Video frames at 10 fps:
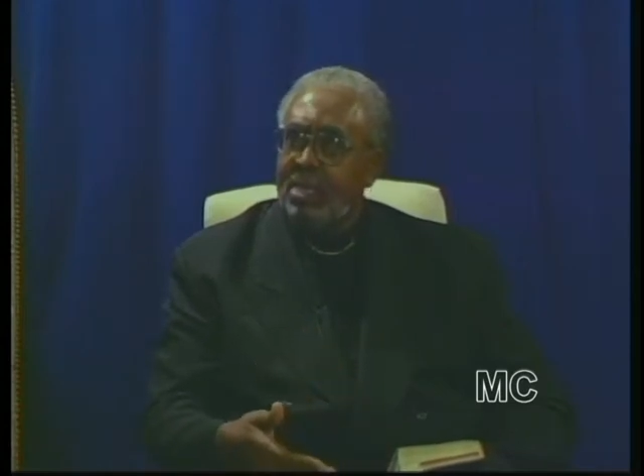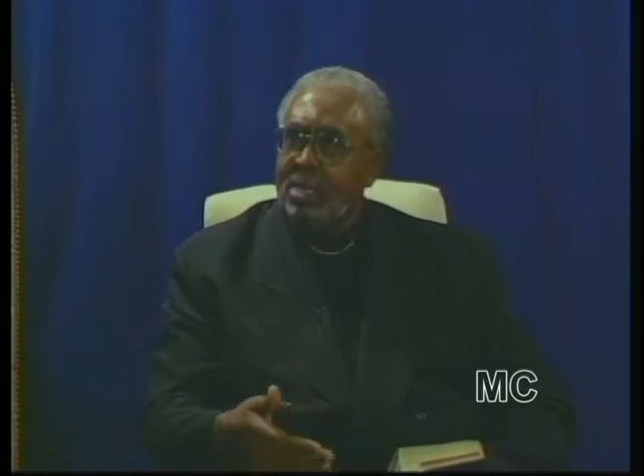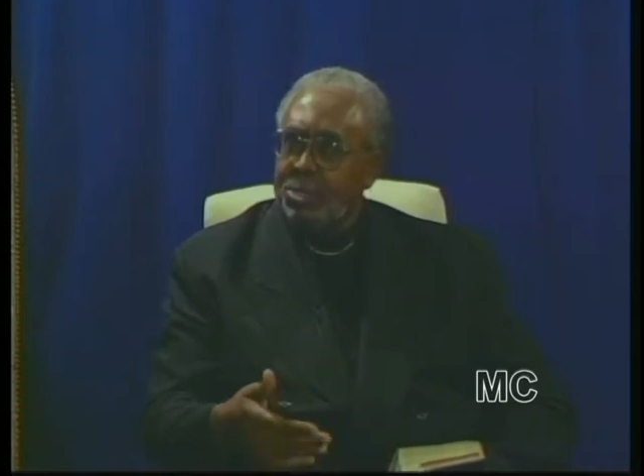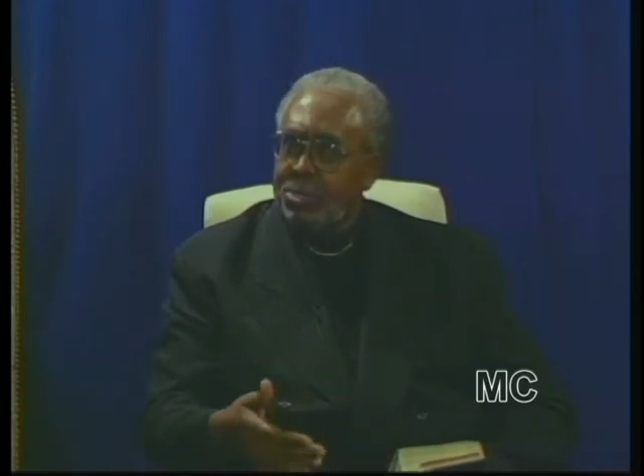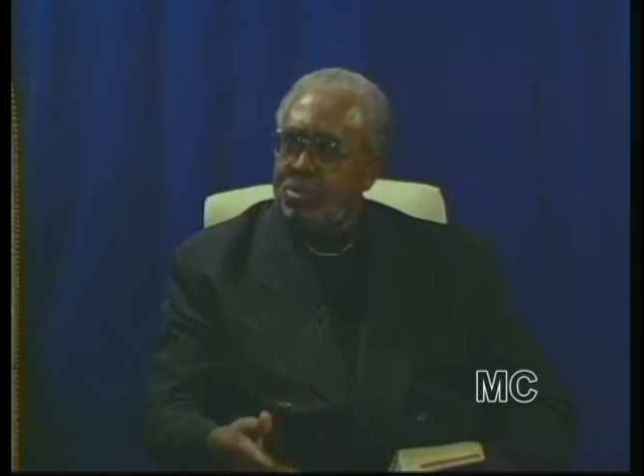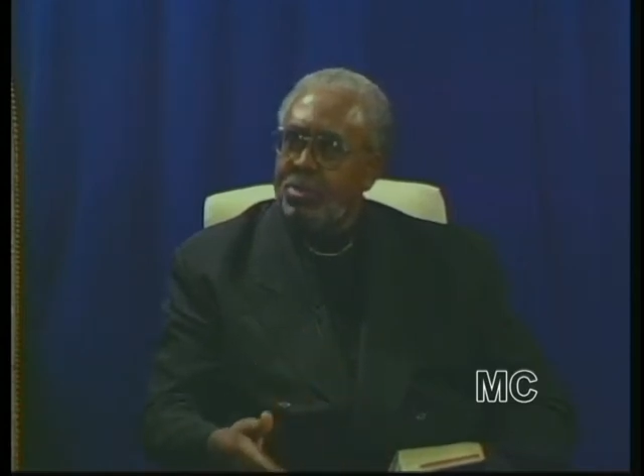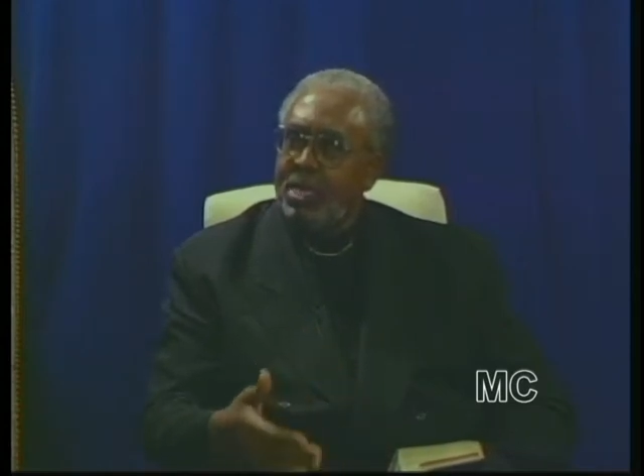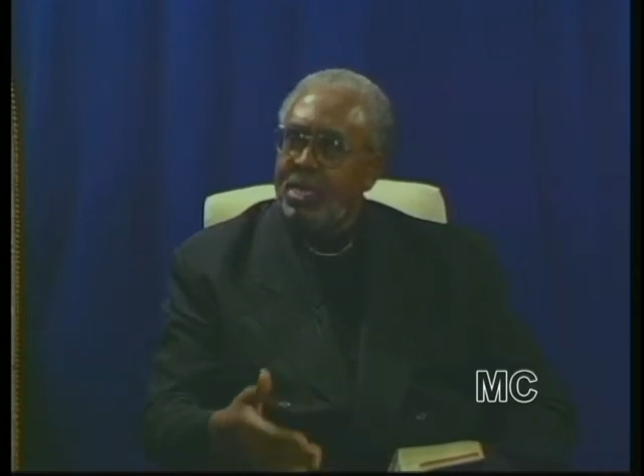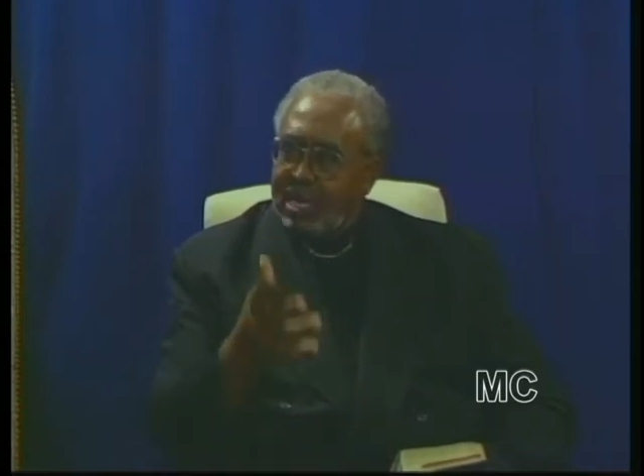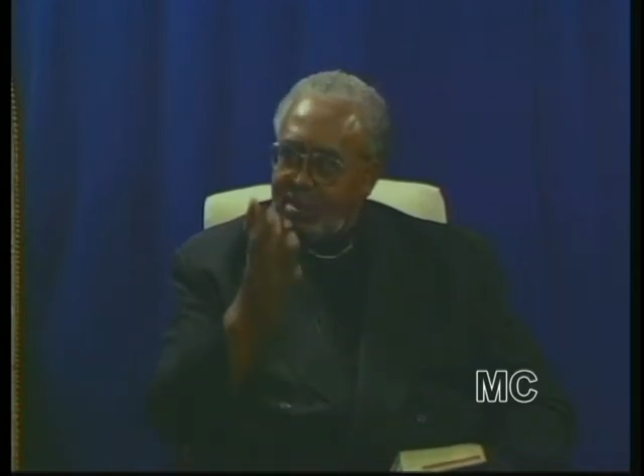The tune,
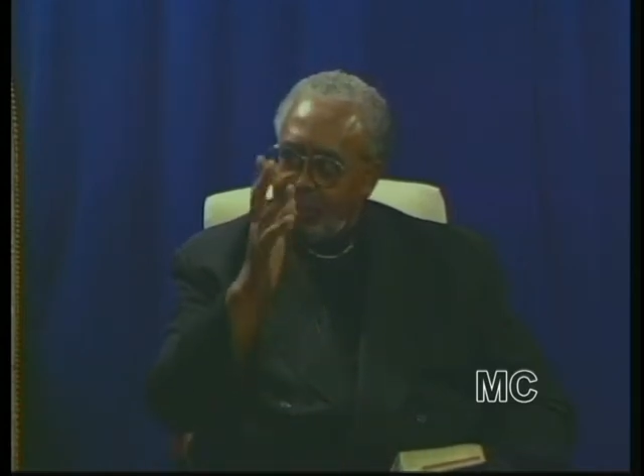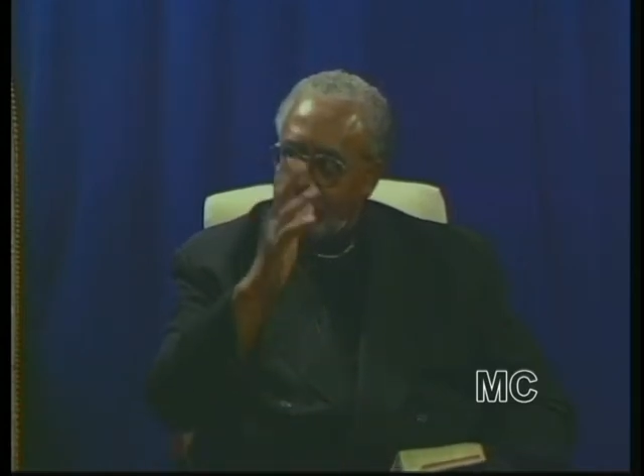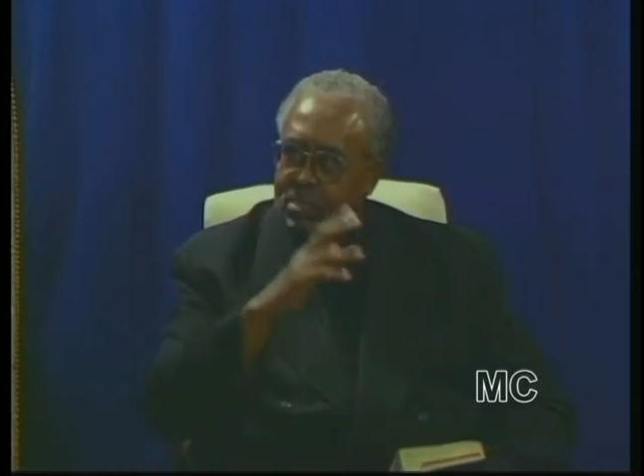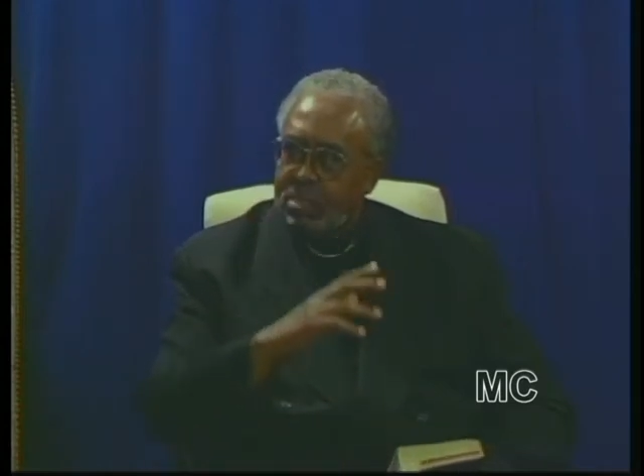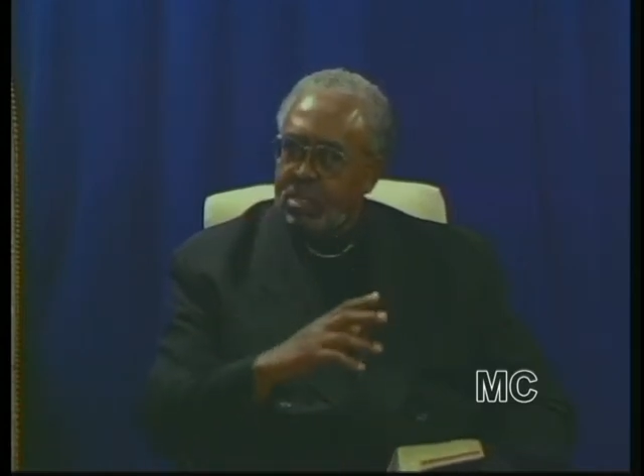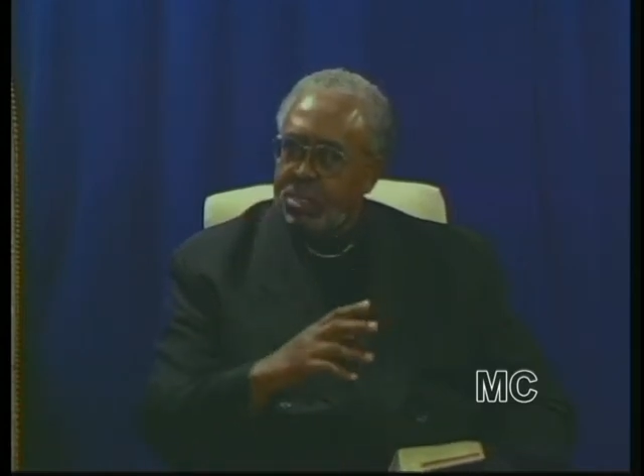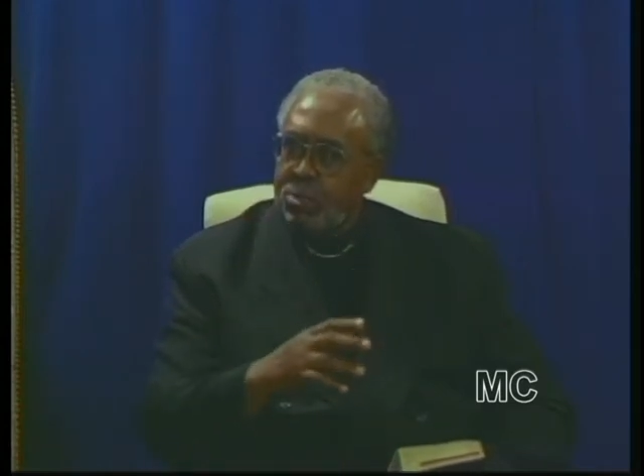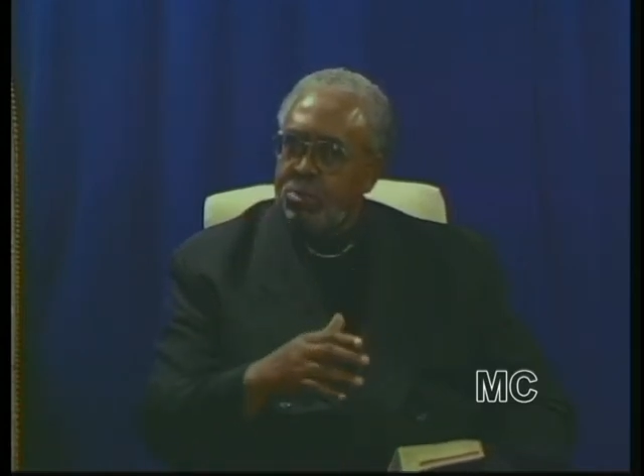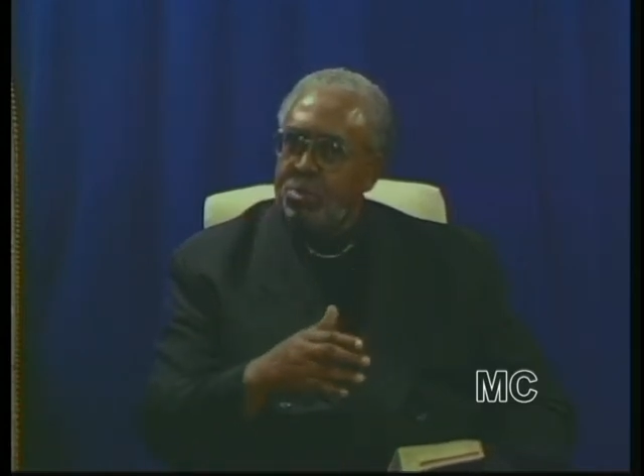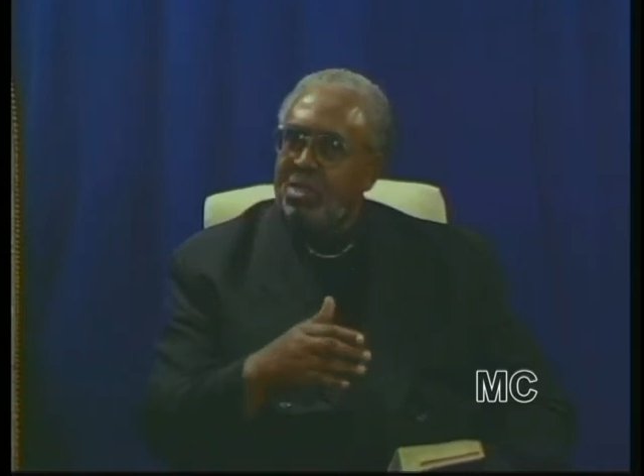he gave me the
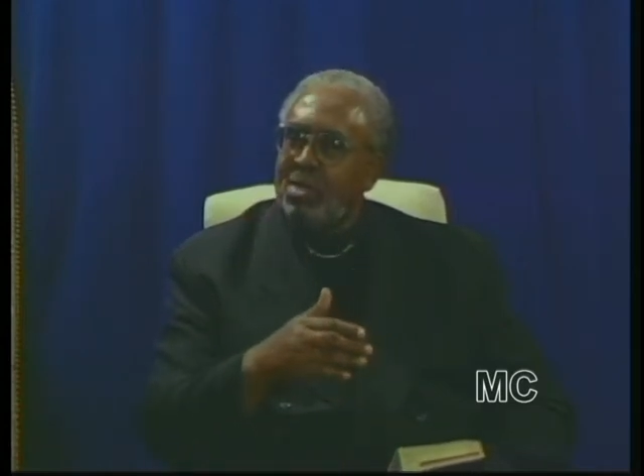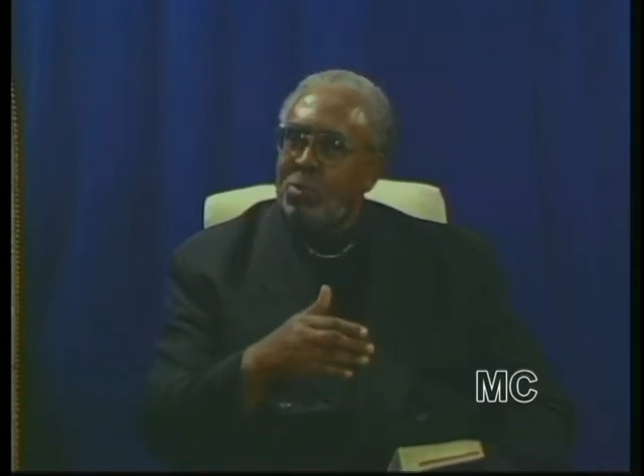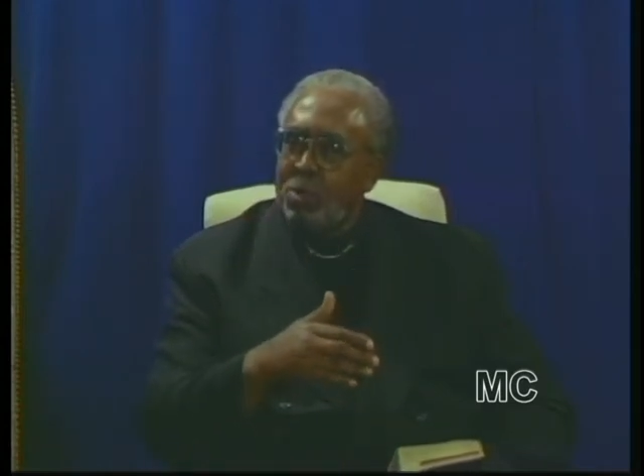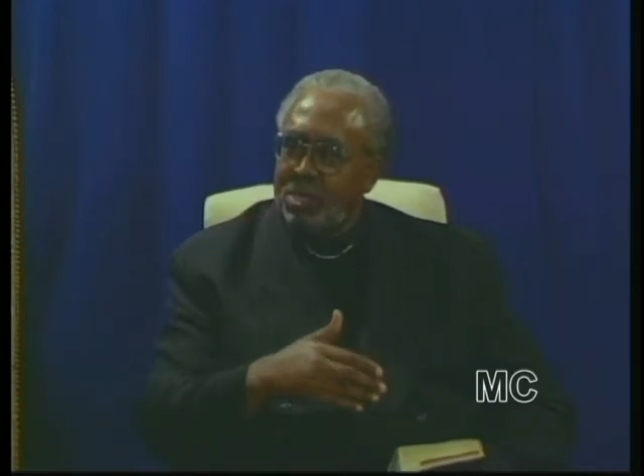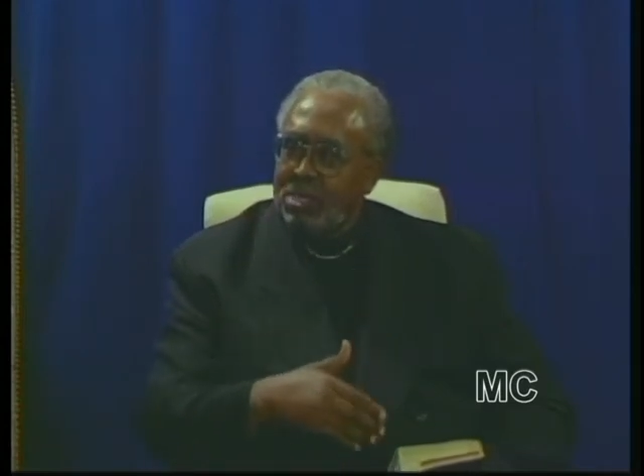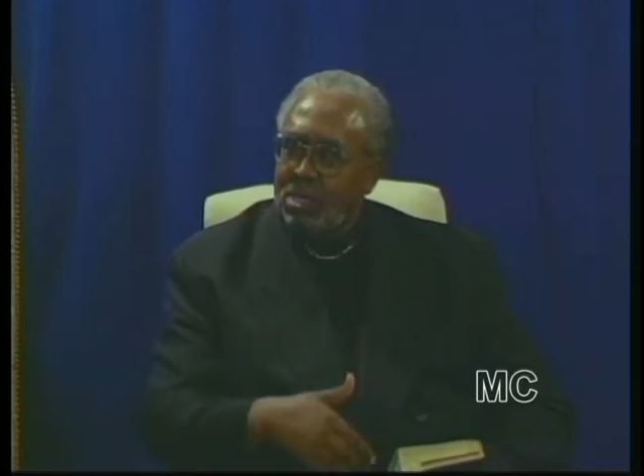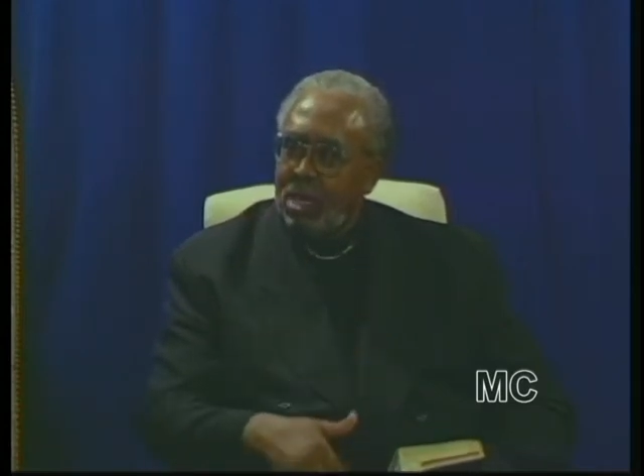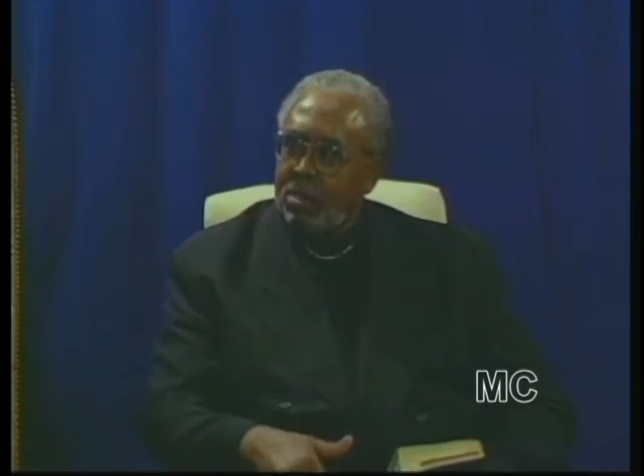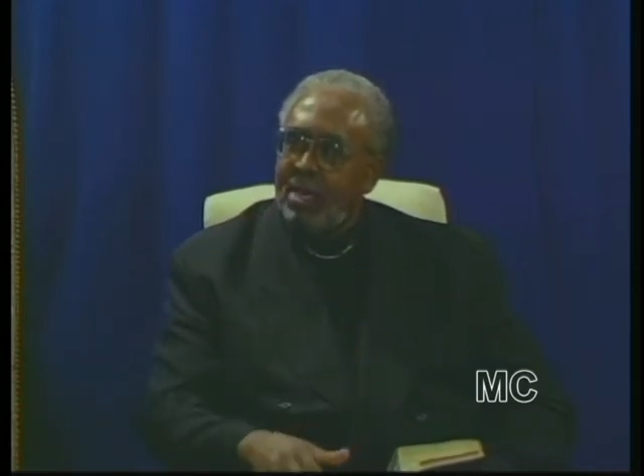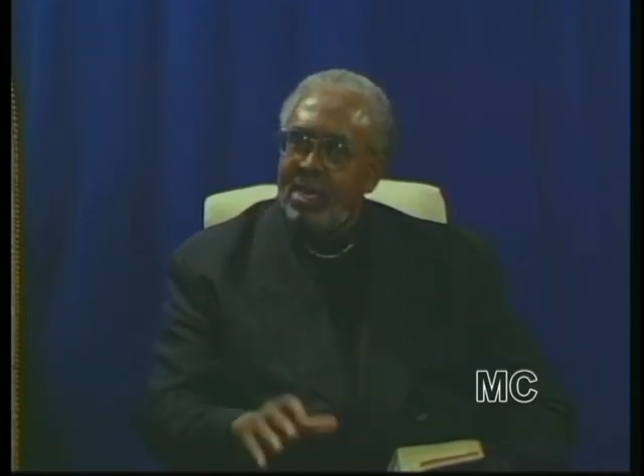tune okay. with the
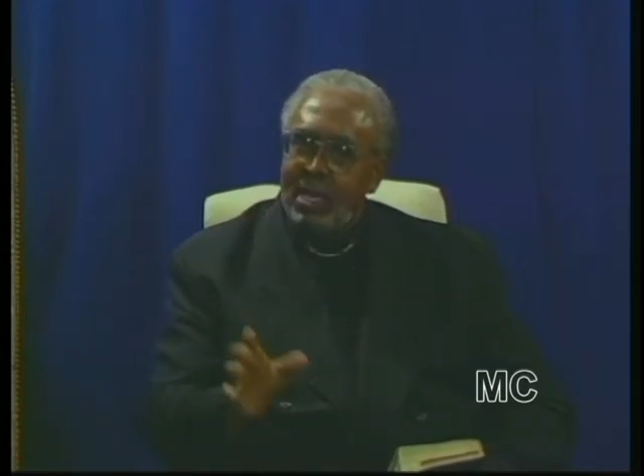song.